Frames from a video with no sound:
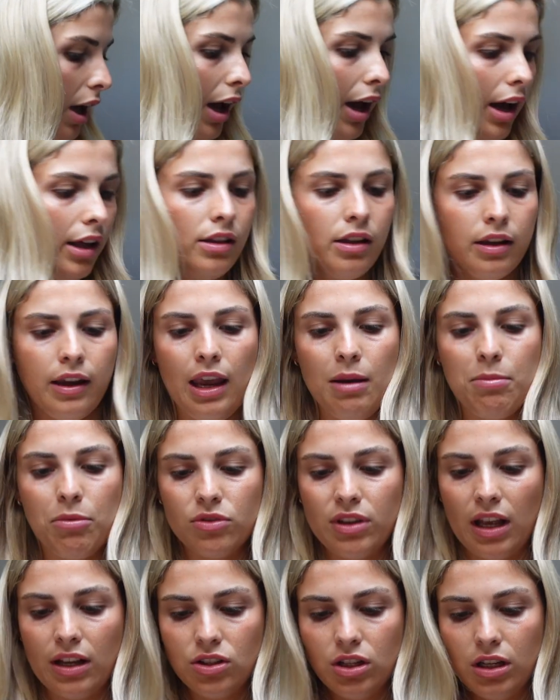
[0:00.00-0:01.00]
and the
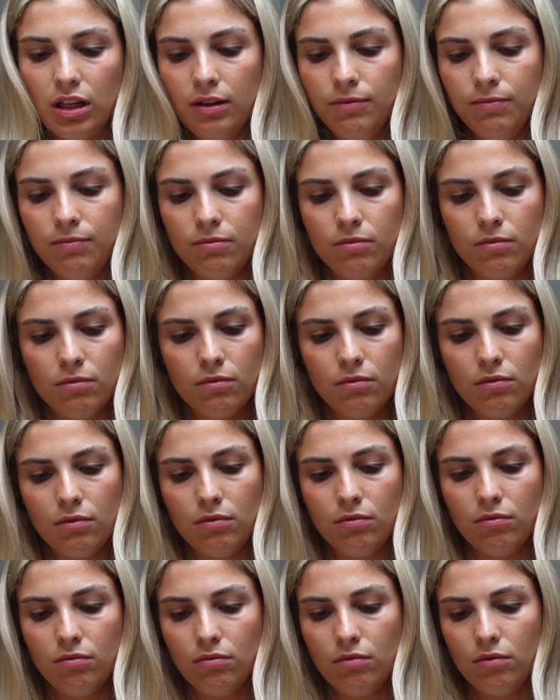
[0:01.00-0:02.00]
cable's actually,
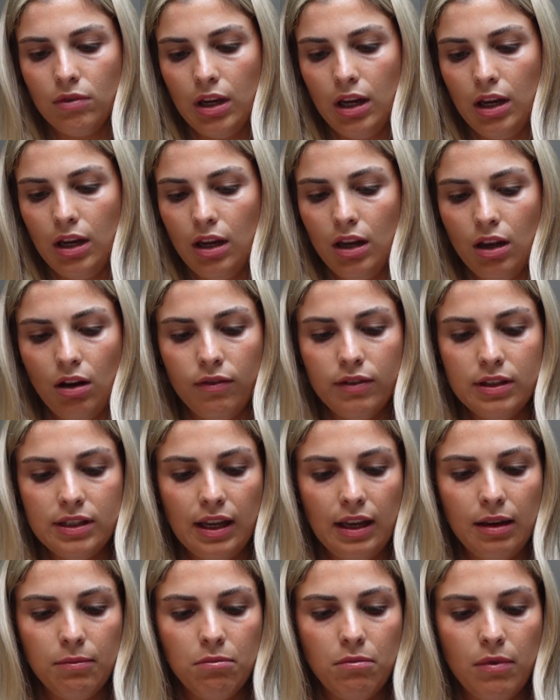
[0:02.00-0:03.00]

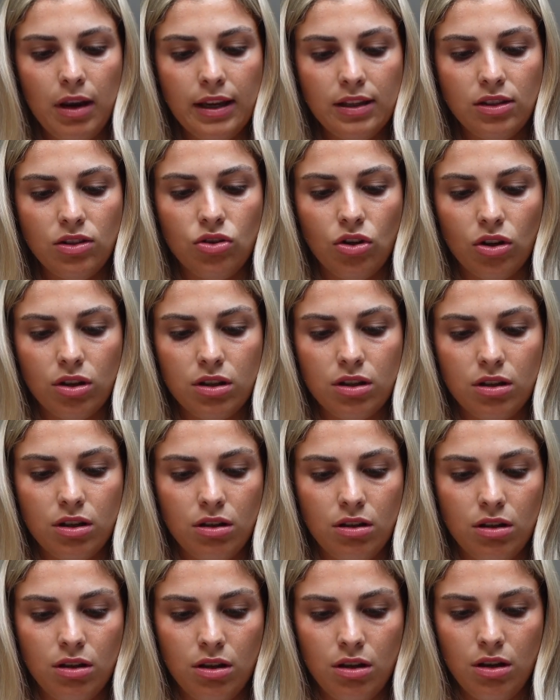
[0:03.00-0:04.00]
obviously it's just,
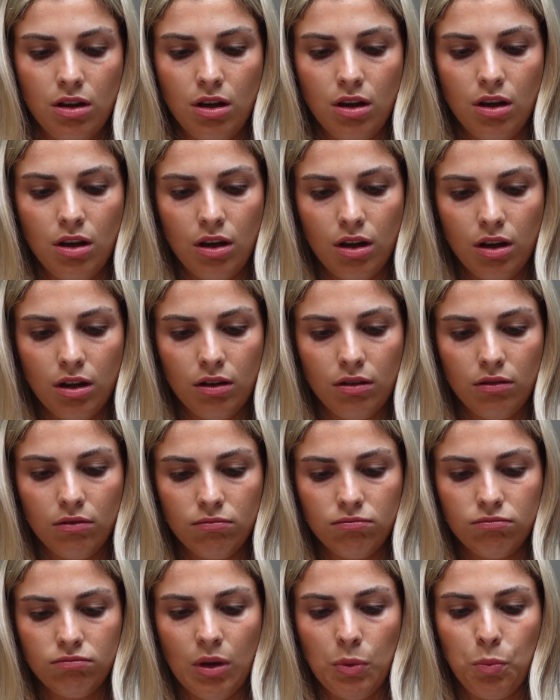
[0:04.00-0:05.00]

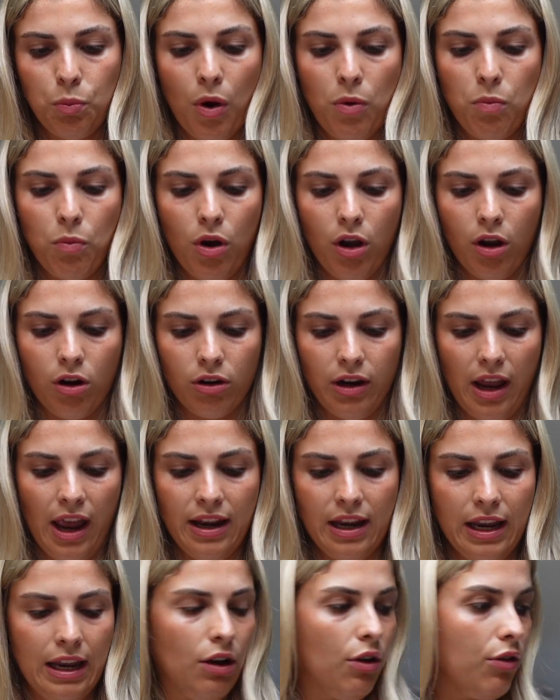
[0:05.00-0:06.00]
it won't work on
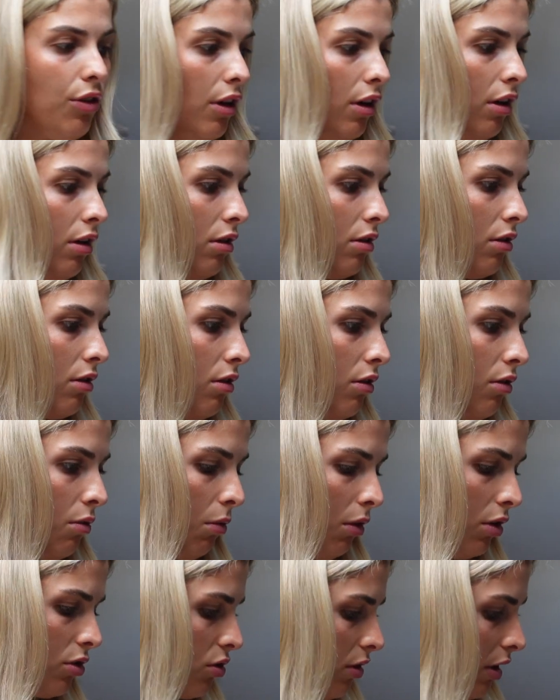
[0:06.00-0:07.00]
any other
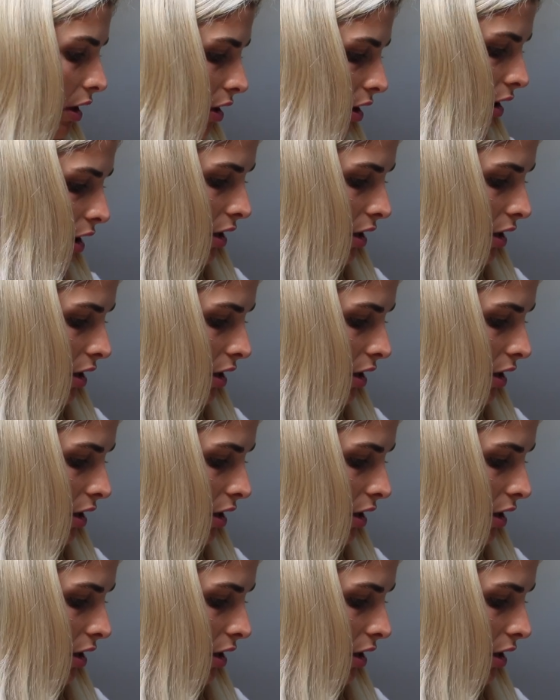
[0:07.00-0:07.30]
watch or anything.